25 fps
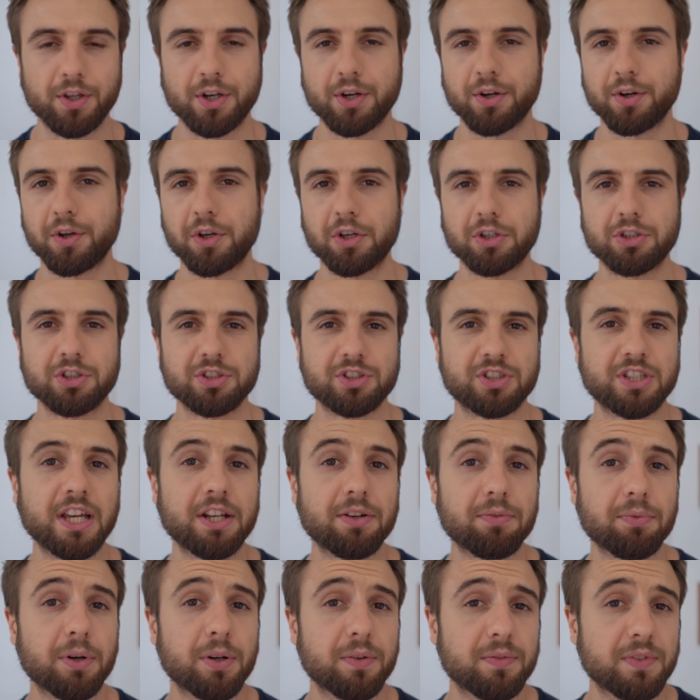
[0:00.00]
You know, you just
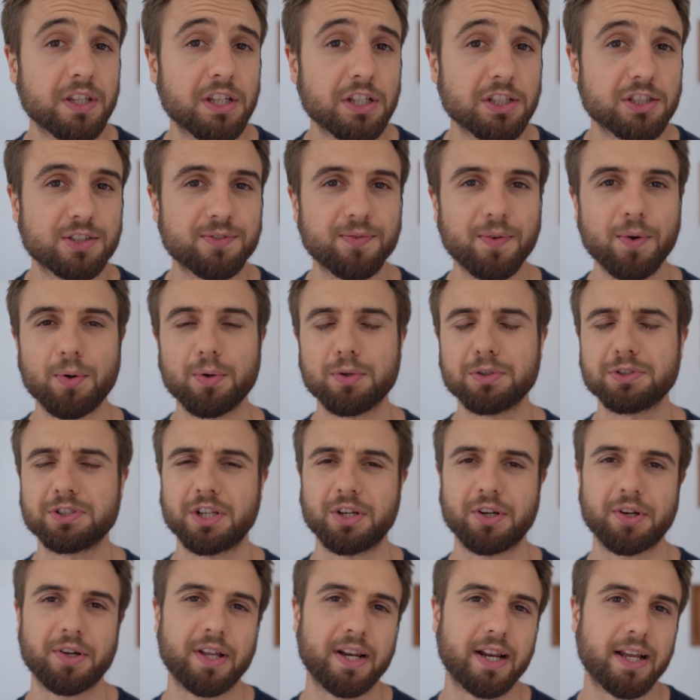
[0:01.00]
get rid of these foods
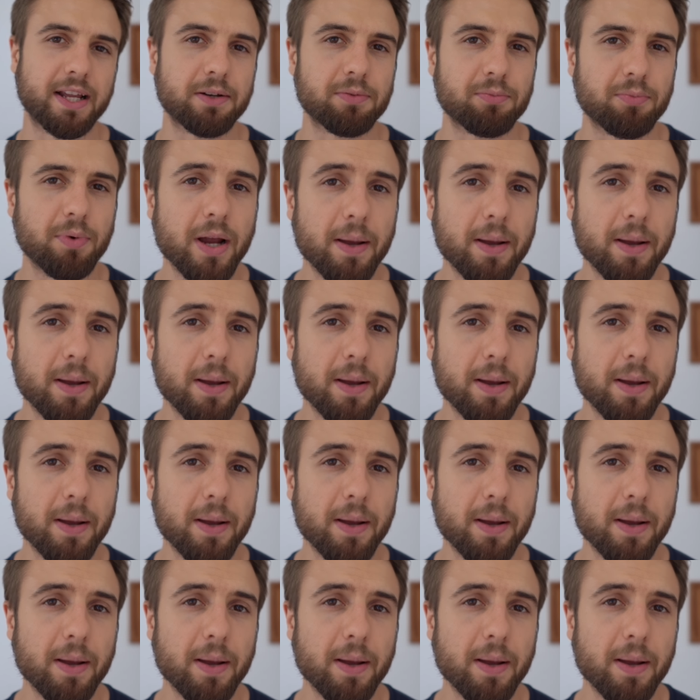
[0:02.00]
and you're gonna get